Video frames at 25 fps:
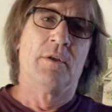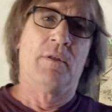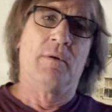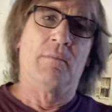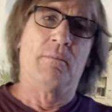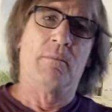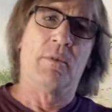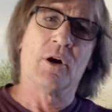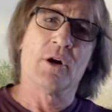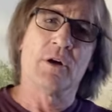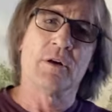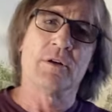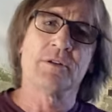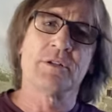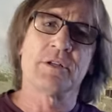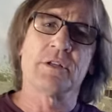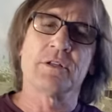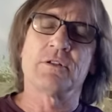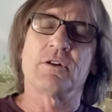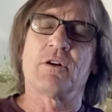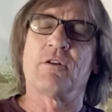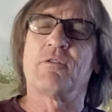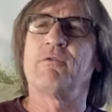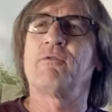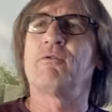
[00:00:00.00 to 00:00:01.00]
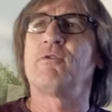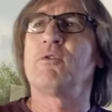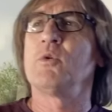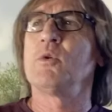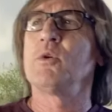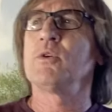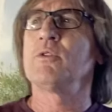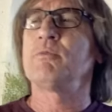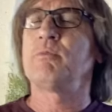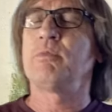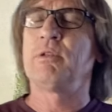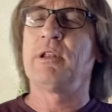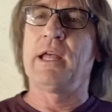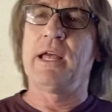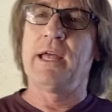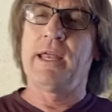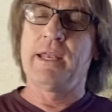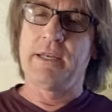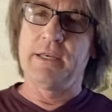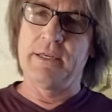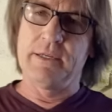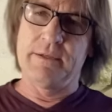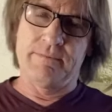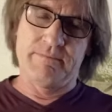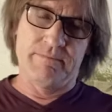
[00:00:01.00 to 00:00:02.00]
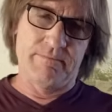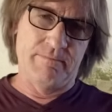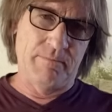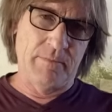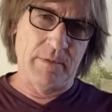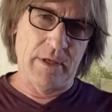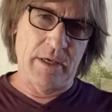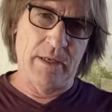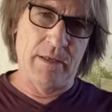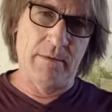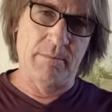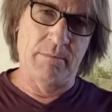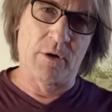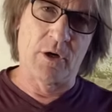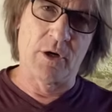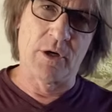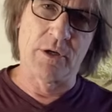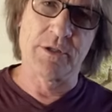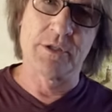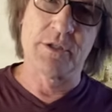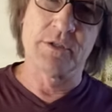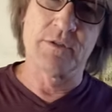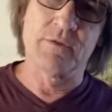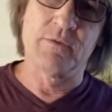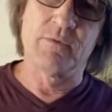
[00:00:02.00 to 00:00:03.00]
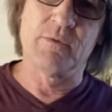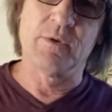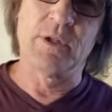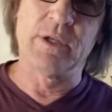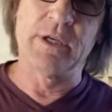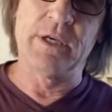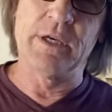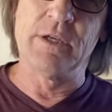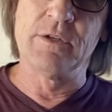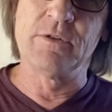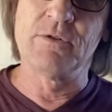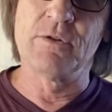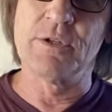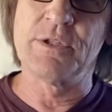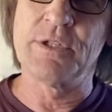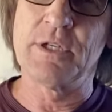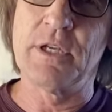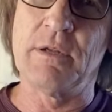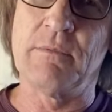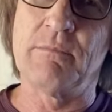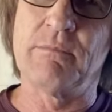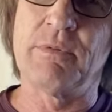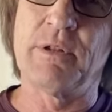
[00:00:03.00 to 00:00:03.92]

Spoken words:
Mars is our fourth planet, and Mars is a really interesting